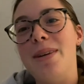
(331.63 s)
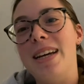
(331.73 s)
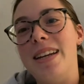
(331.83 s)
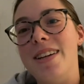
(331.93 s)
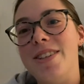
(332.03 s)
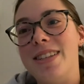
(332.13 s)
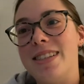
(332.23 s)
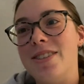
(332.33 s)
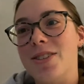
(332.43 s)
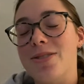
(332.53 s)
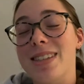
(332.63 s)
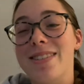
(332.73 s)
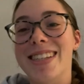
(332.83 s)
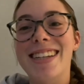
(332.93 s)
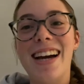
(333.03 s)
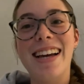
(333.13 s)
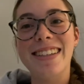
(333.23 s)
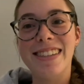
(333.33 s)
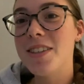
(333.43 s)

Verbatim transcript: and her dress looked really, really nice.